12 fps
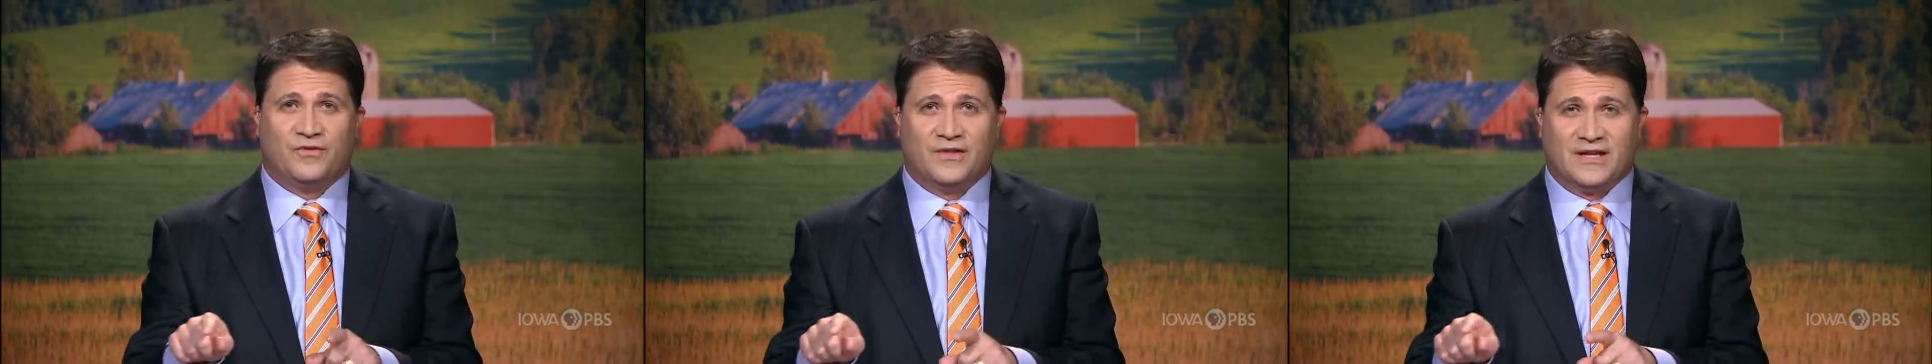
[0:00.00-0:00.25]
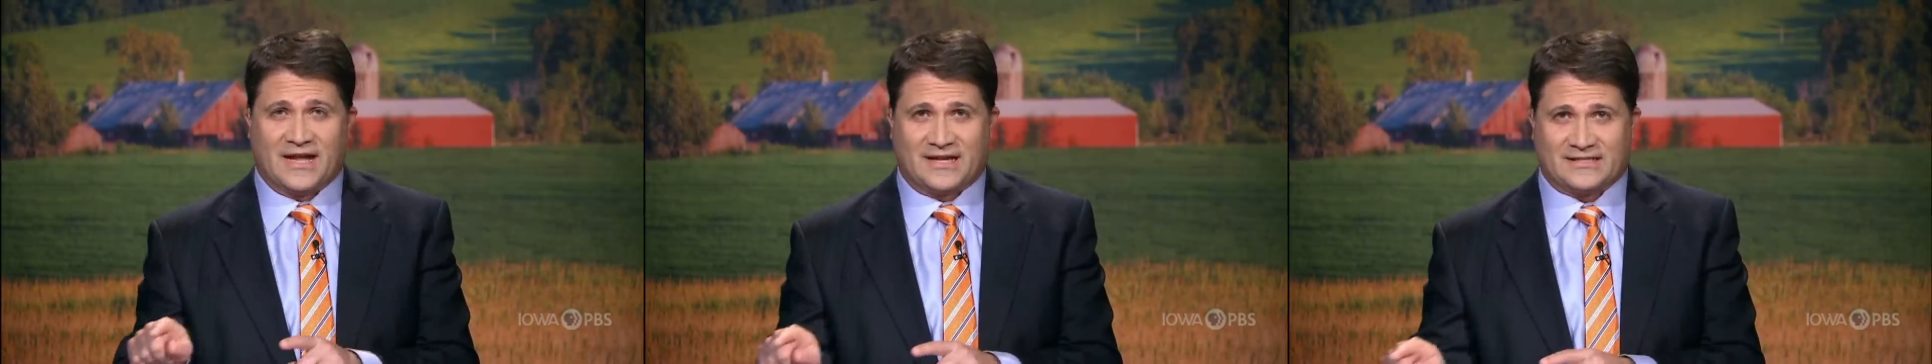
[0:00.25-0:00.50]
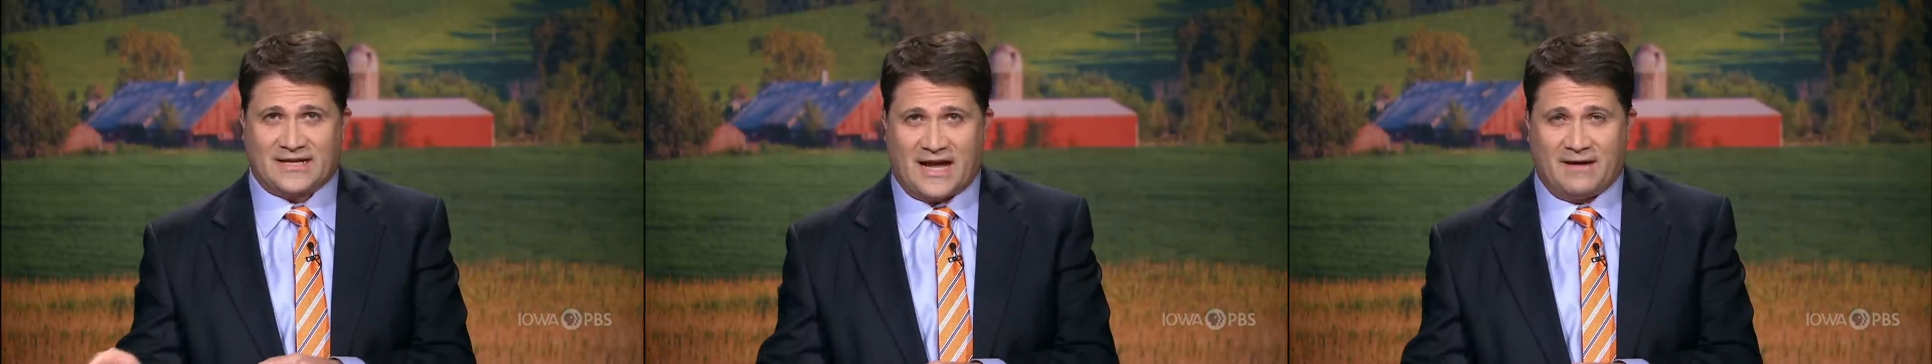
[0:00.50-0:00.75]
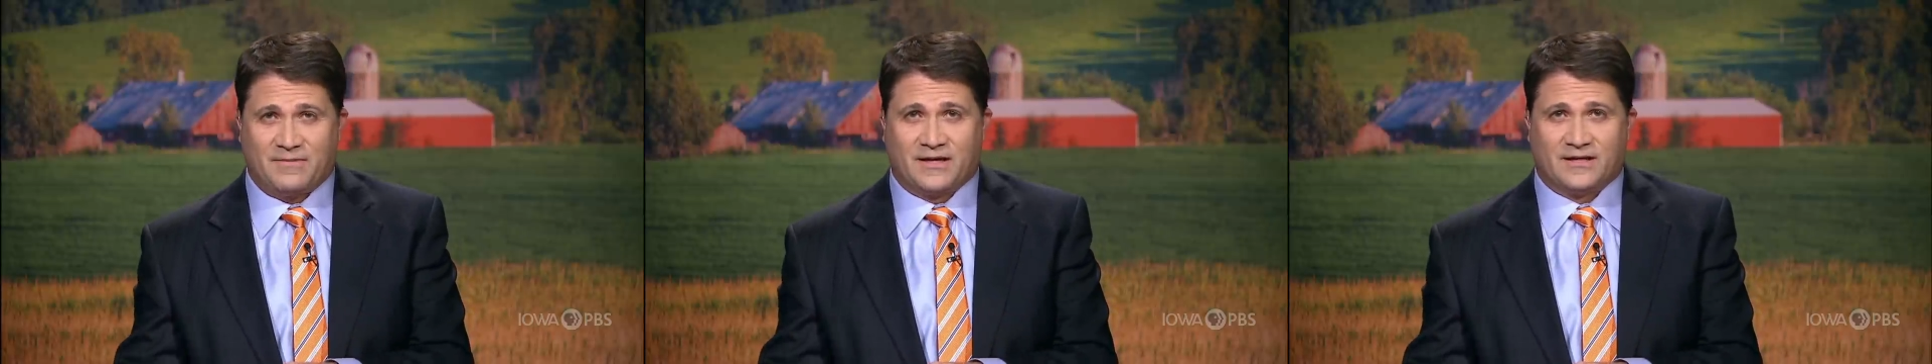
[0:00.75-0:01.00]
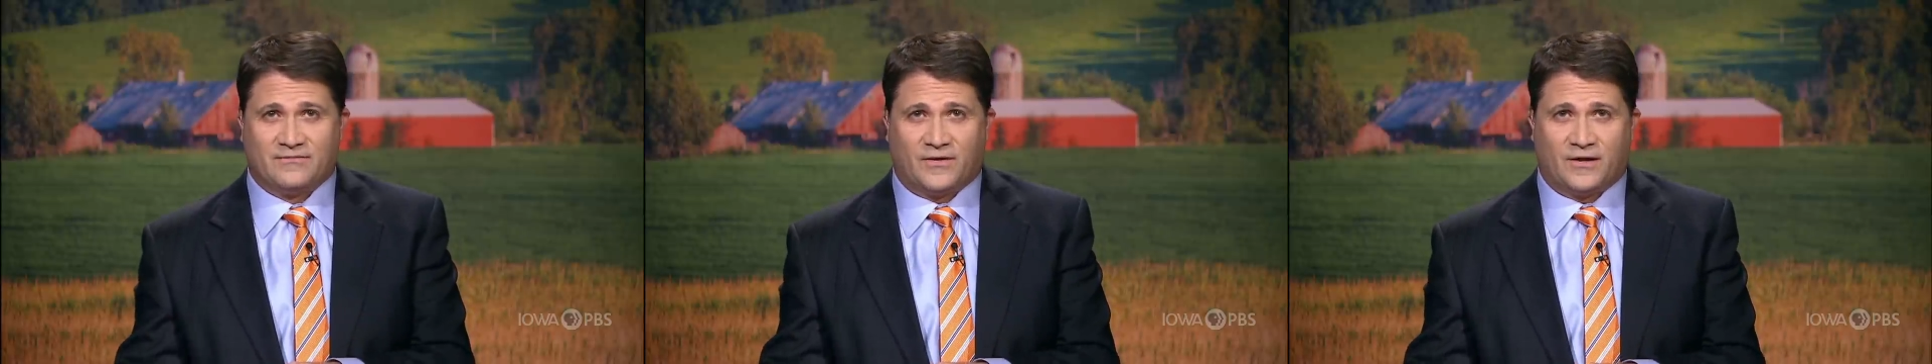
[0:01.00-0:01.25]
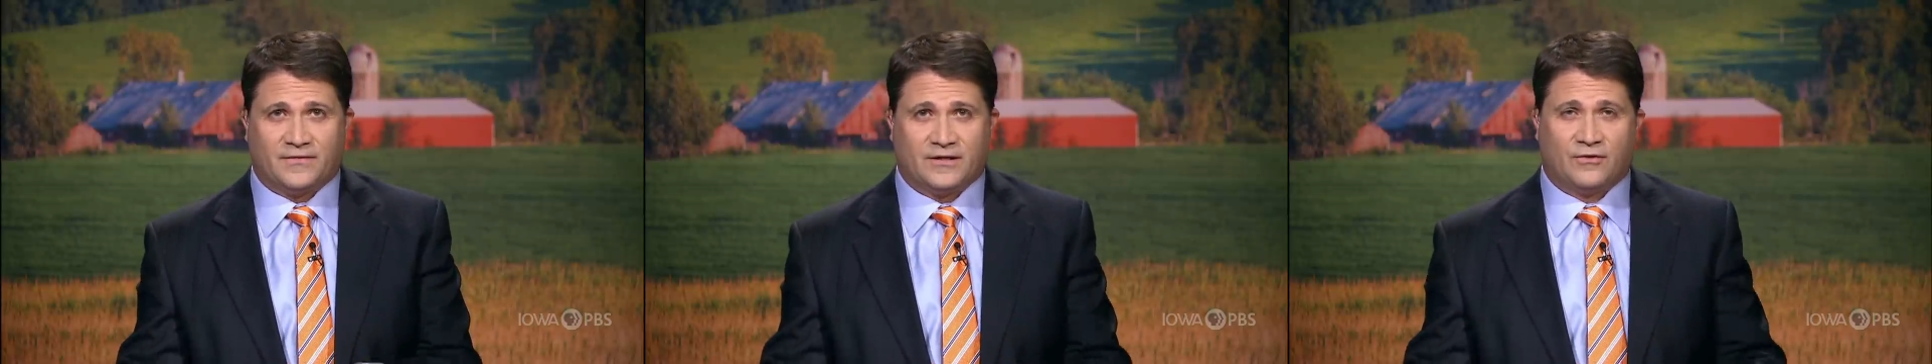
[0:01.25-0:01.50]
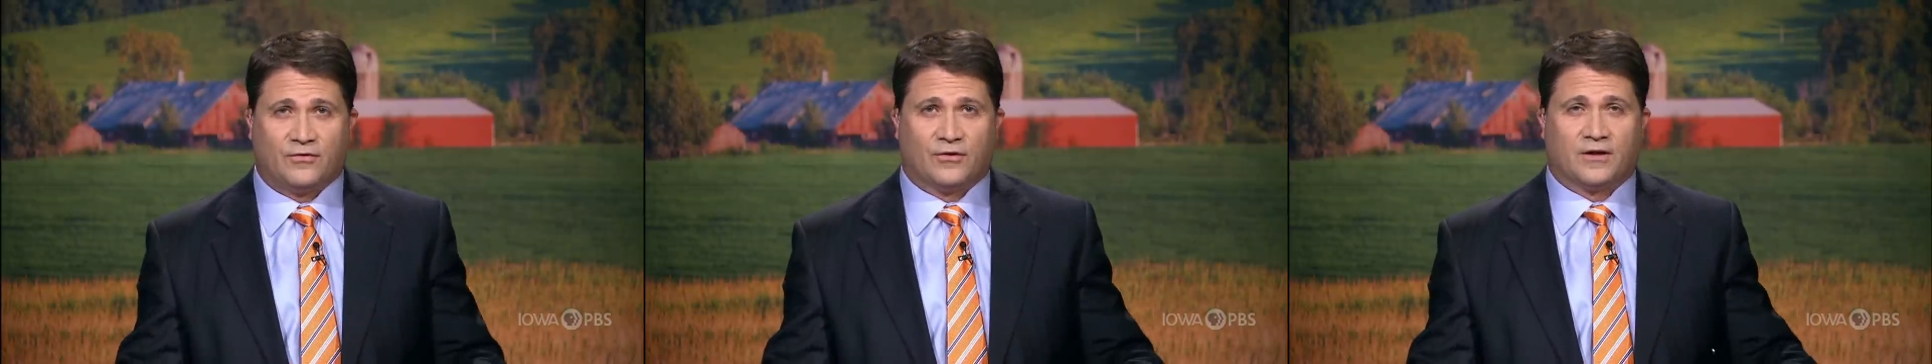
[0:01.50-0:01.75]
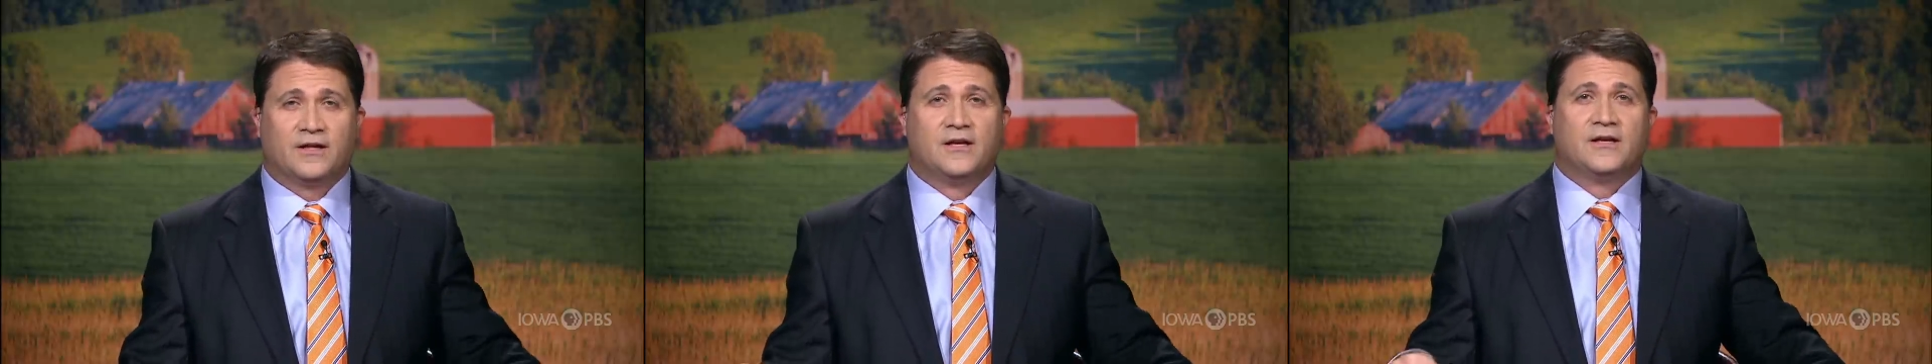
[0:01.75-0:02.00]
the next topic involving
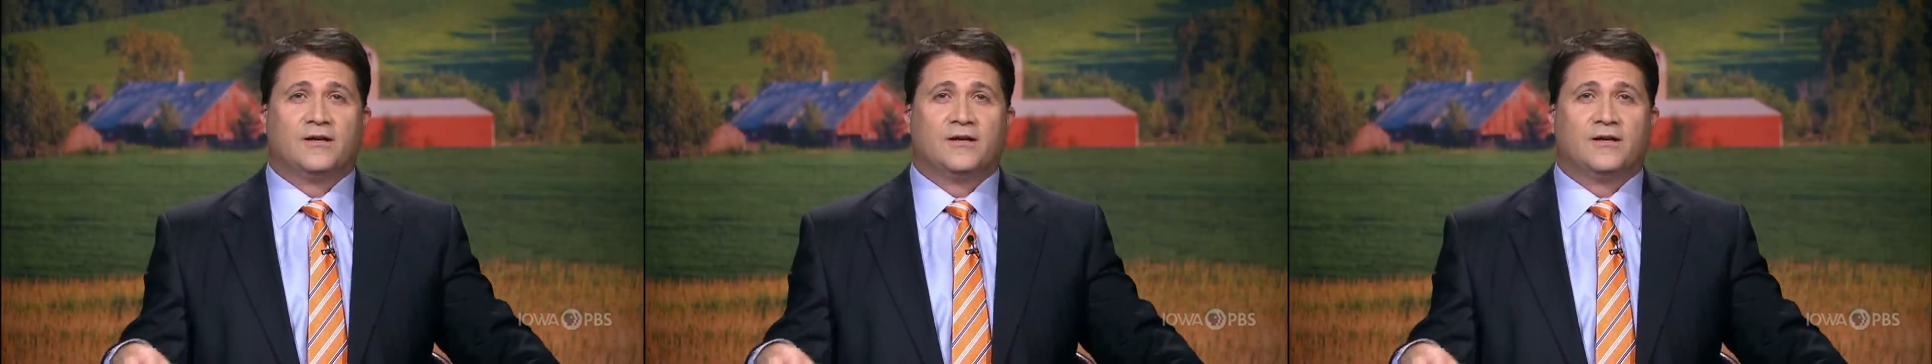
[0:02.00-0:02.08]
corn.